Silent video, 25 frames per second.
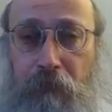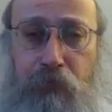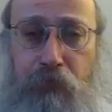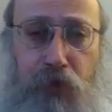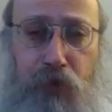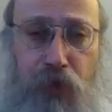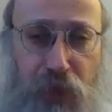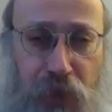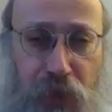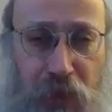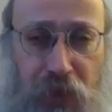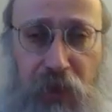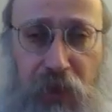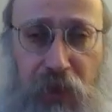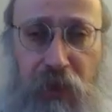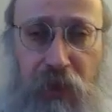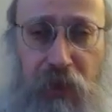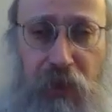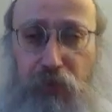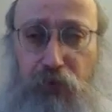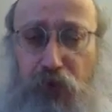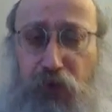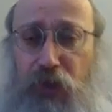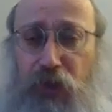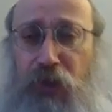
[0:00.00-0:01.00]
breathing
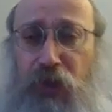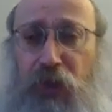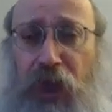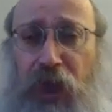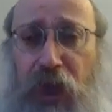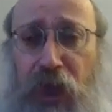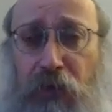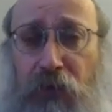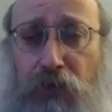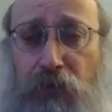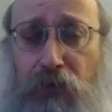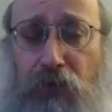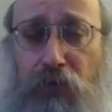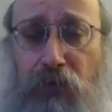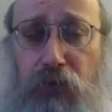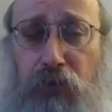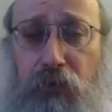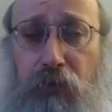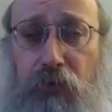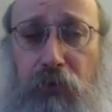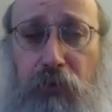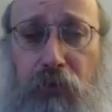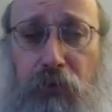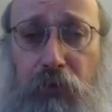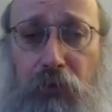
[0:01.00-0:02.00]
in, breathing out,
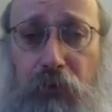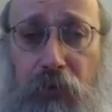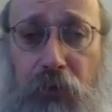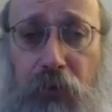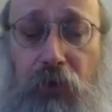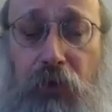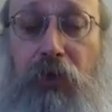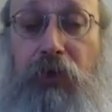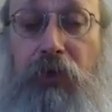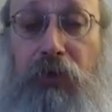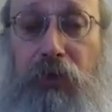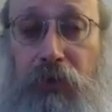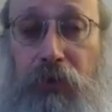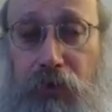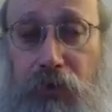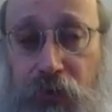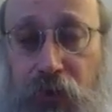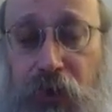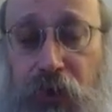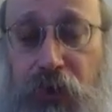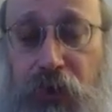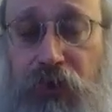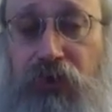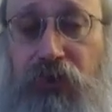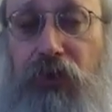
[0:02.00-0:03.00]

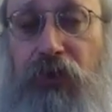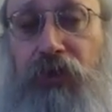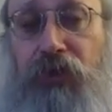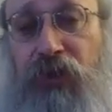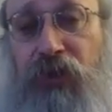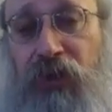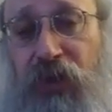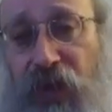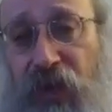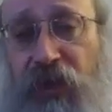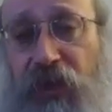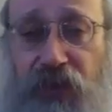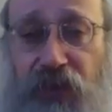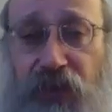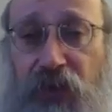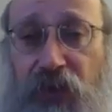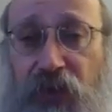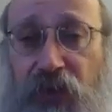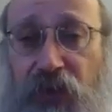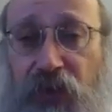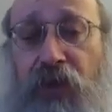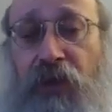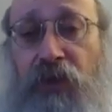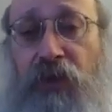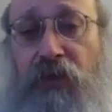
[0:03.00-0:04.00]
this is
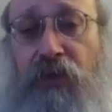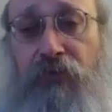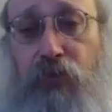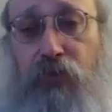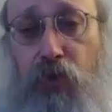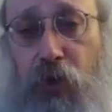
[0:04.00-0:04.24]
chesed and